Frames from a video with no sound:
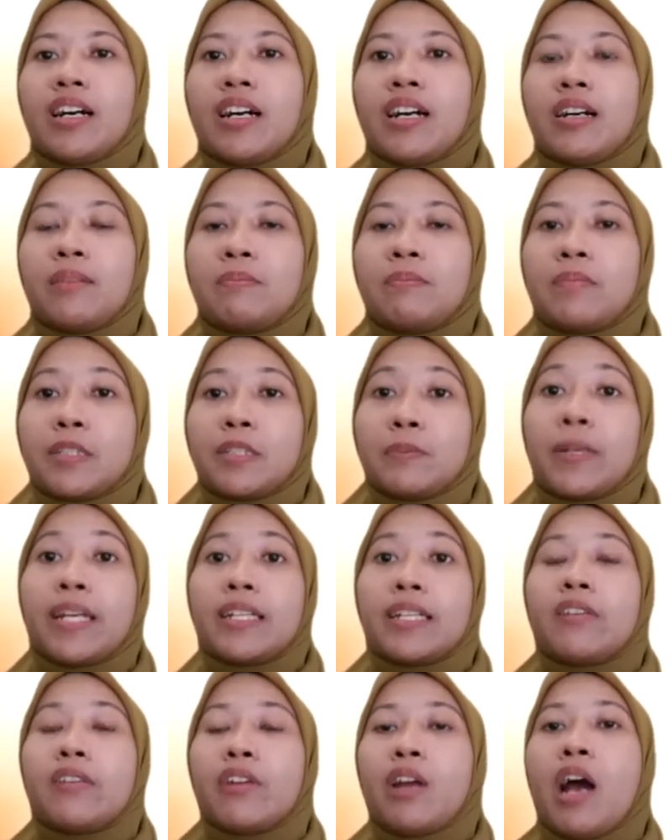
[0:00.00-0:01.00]

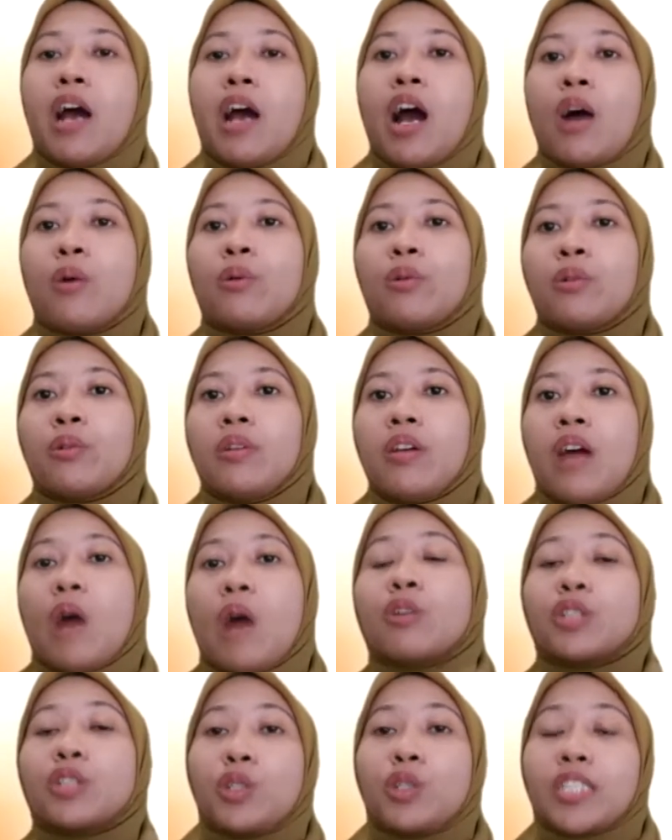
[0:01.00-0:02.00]
perspective on
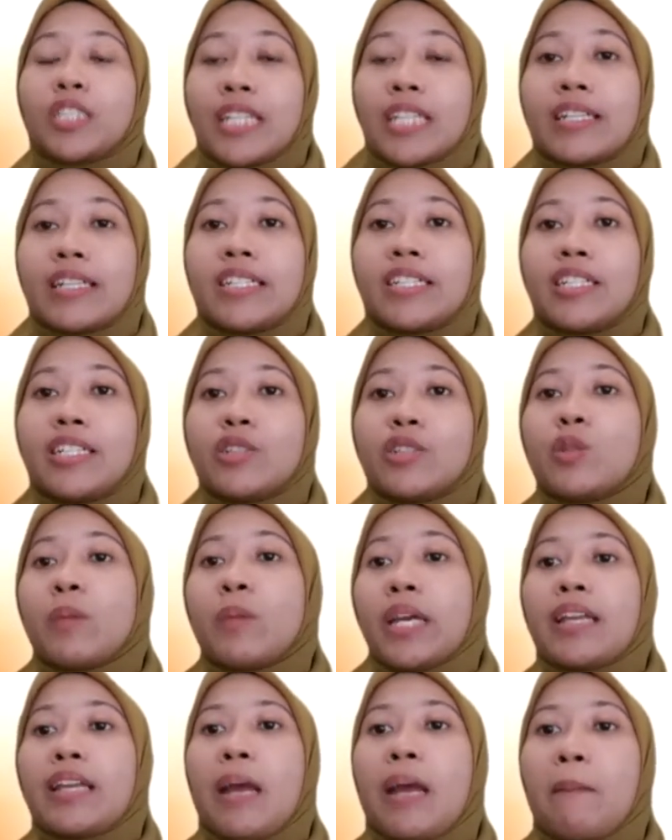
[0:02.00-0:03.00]
how's your strategy to make
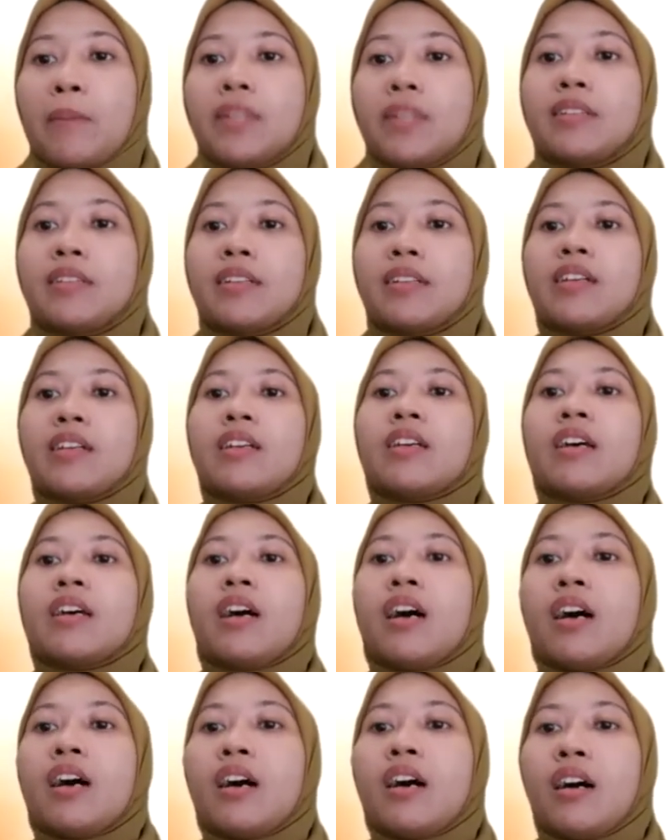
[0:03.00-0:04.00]
it happen.
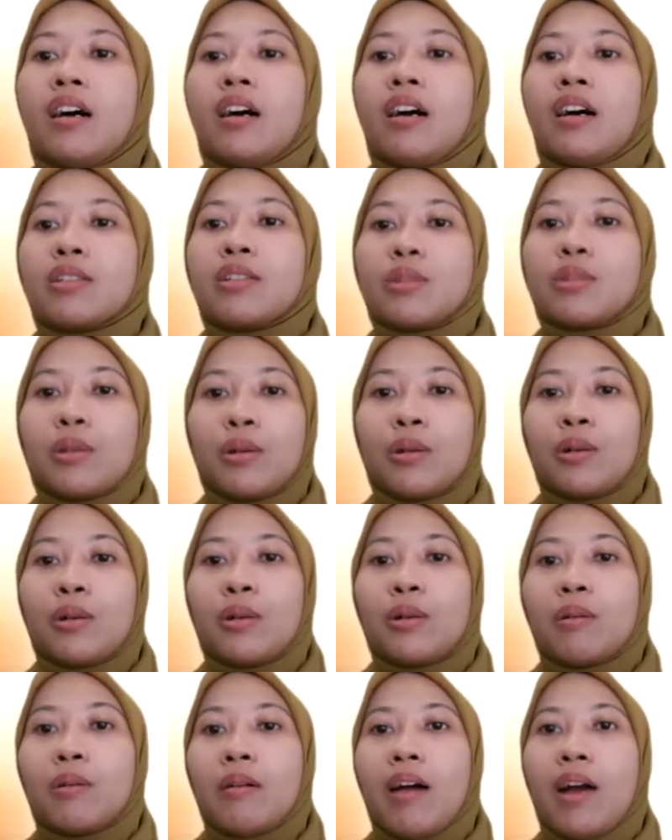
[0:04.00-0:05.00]

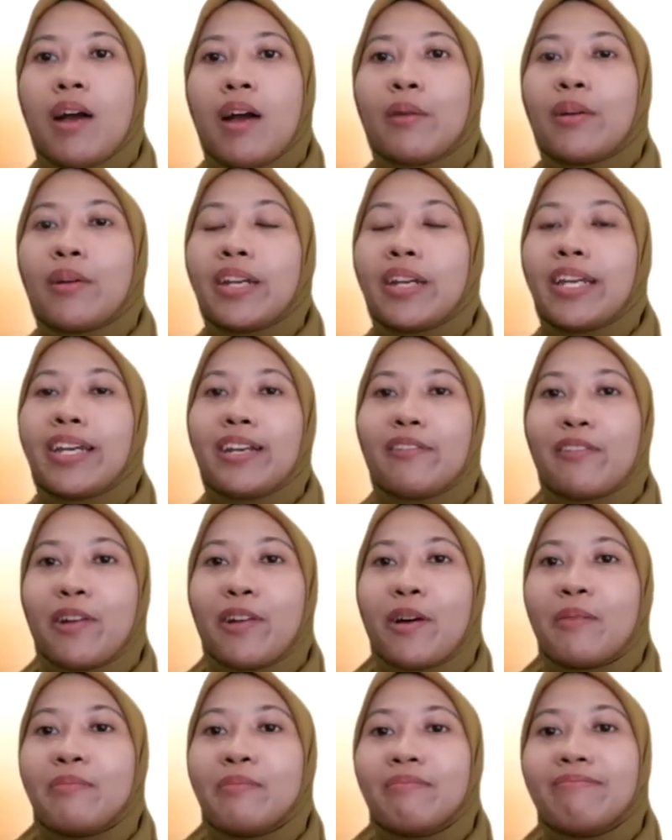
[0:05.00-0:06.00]
So I want to hear
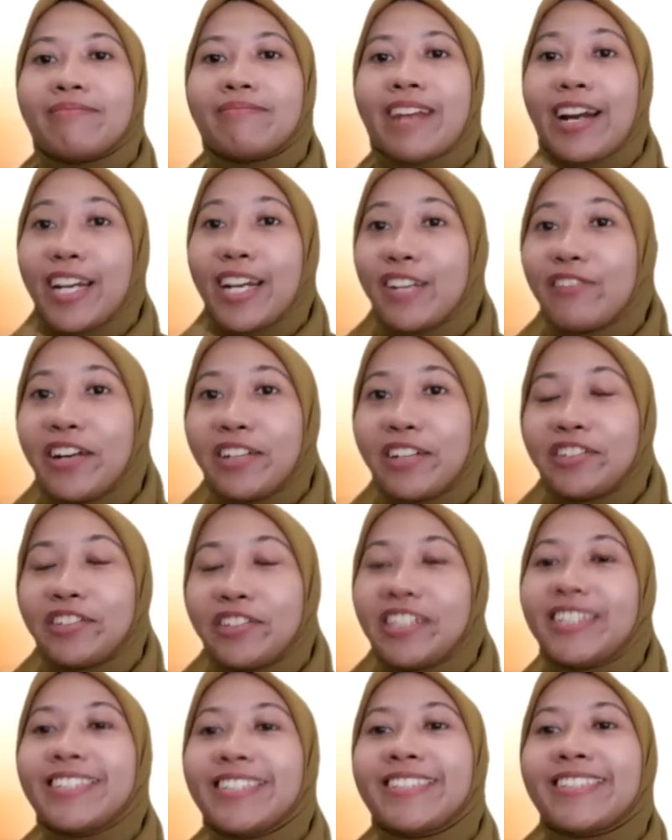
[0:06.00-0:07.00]
from Kang Irfan
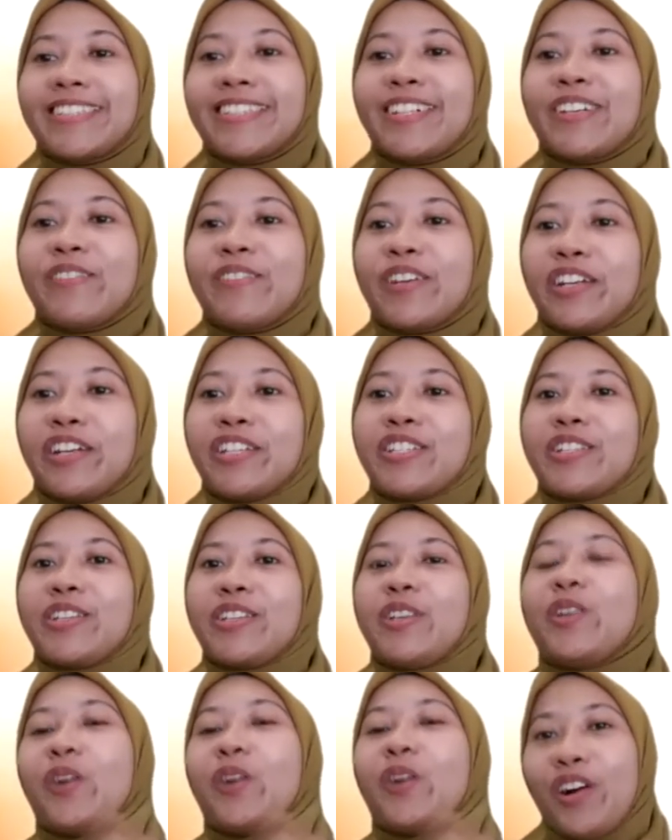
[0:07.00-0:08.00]
first. What is
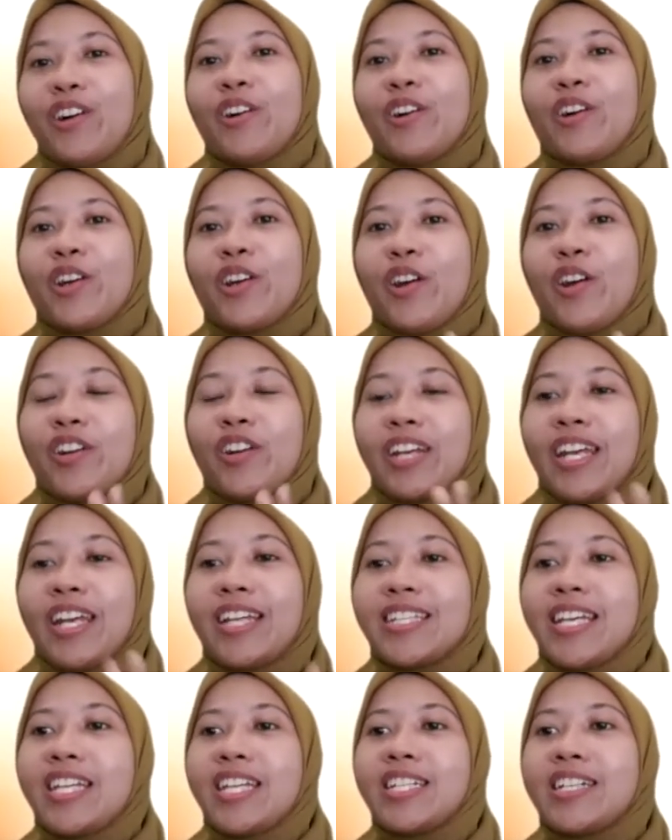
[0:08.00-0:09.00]
your
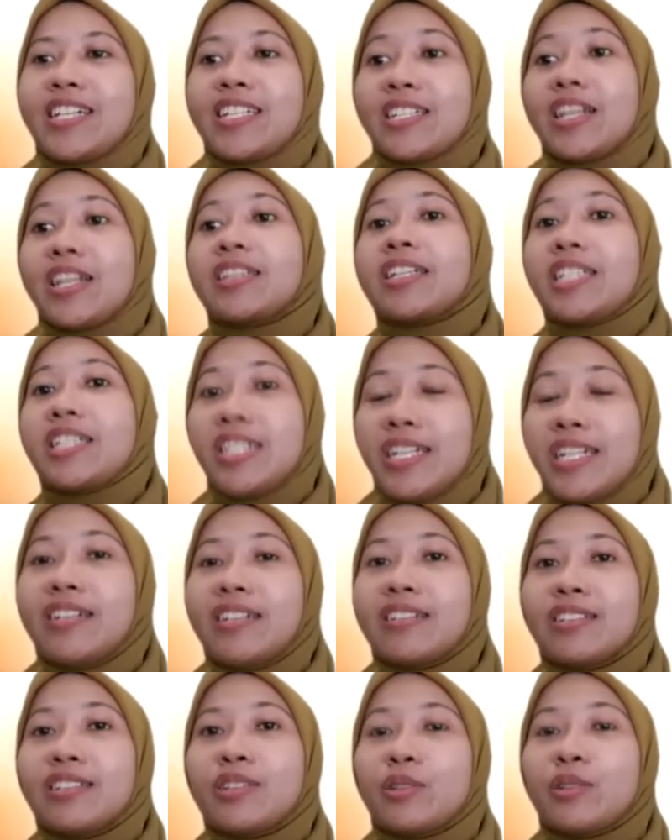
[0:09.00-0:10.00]
organization strategy
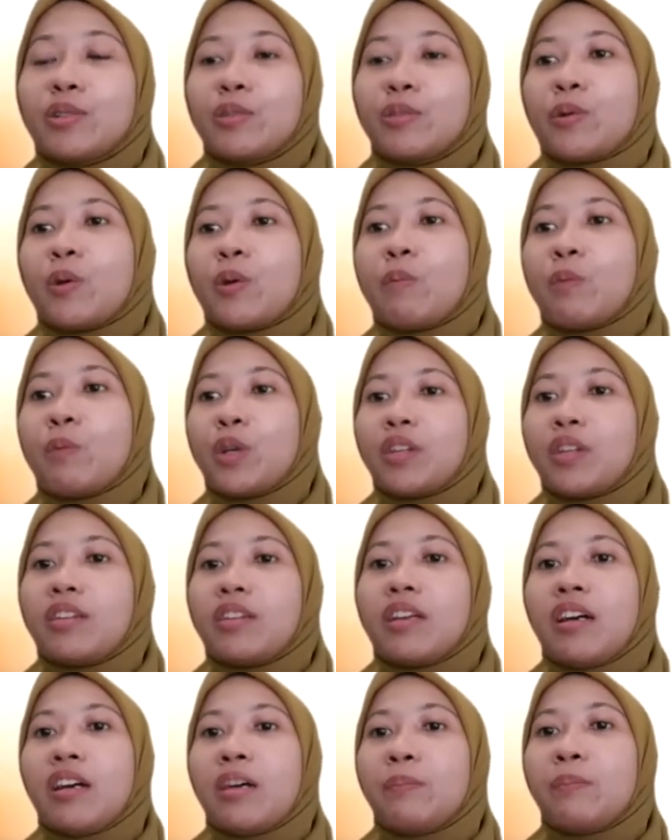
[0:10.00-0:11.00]
to promote
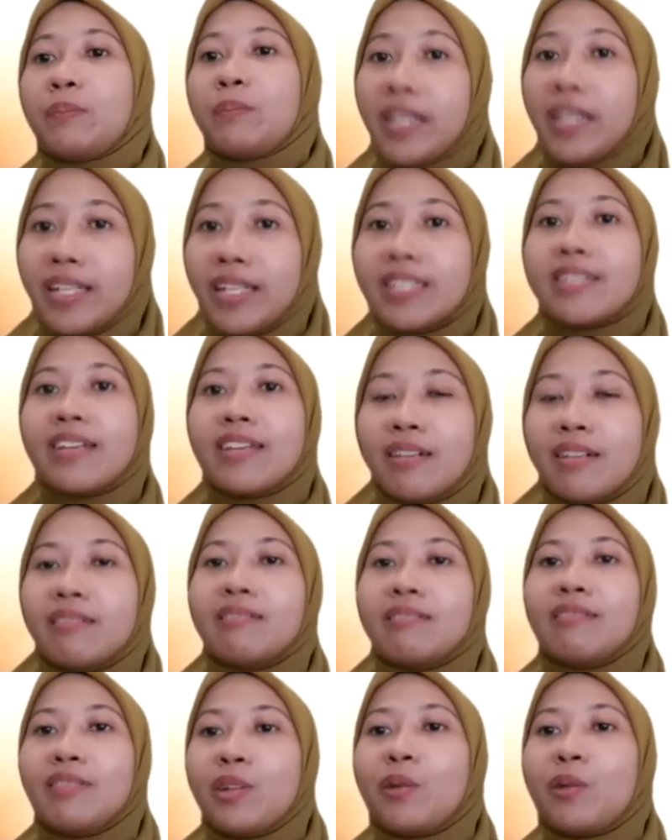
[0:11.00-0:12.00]
peace and
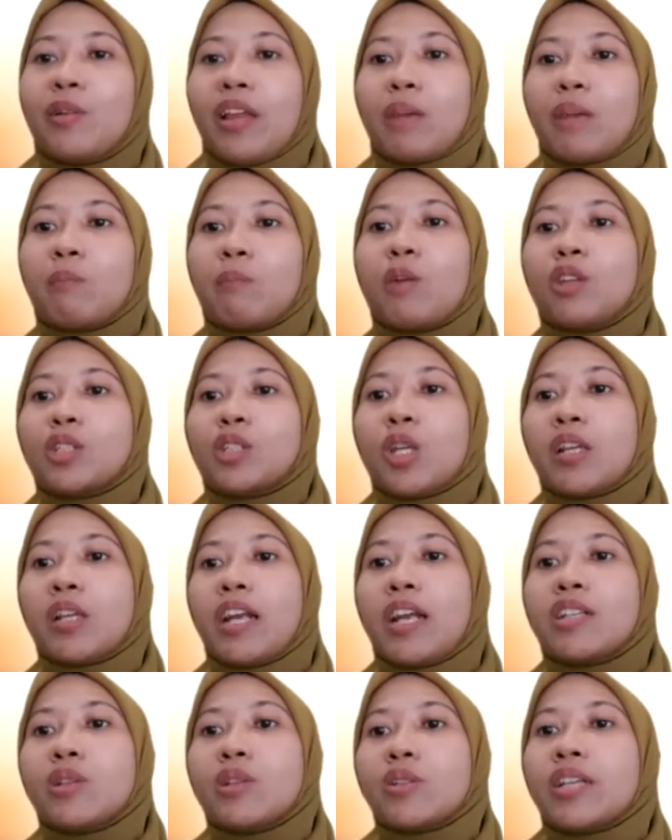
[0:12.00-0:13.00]
like more
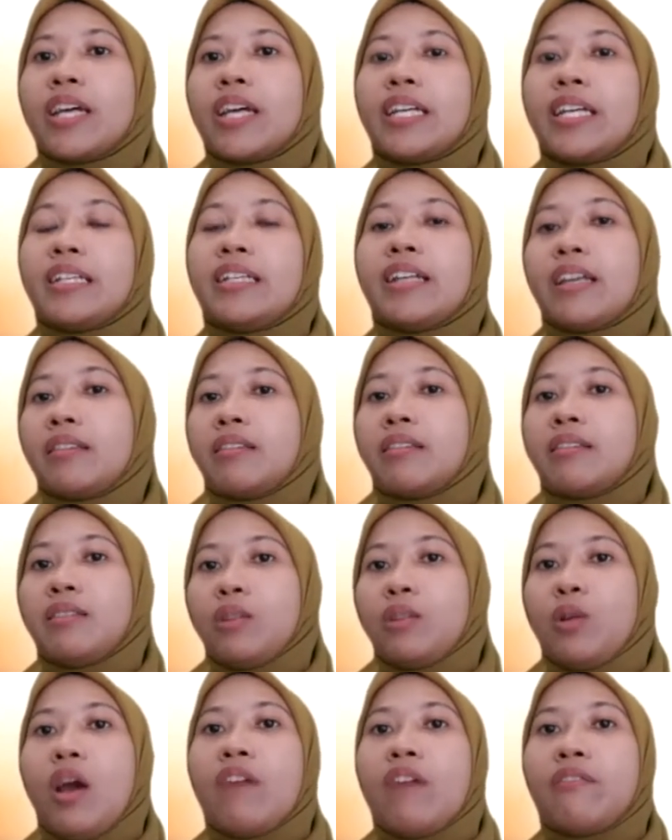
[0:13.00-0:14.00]
tolerant society that
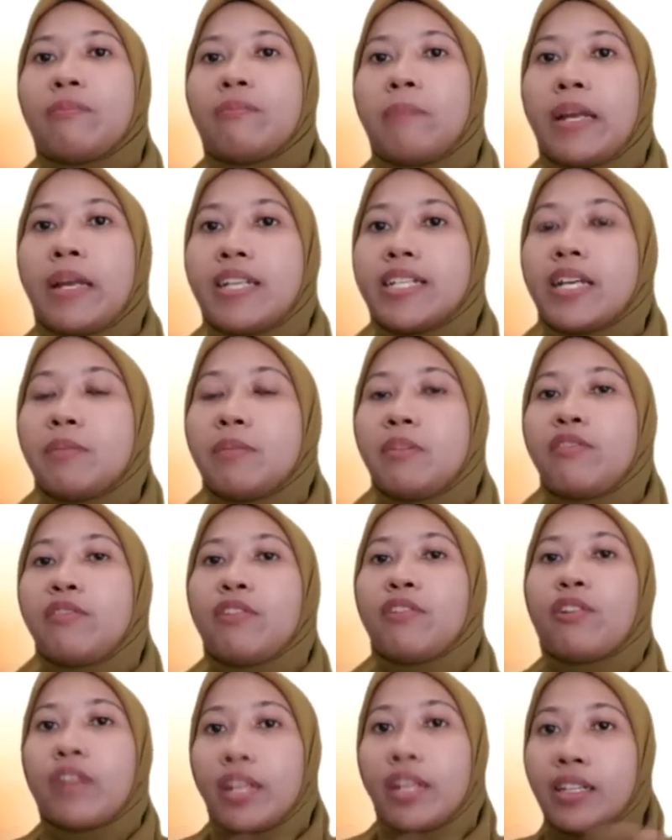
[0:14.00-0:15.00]
you have mentioned
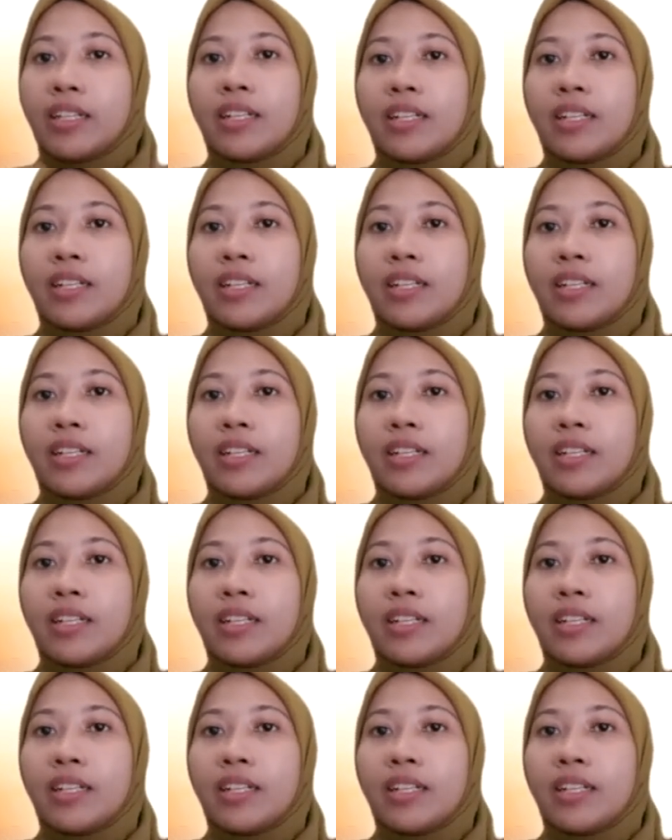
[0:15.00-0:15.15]
before in the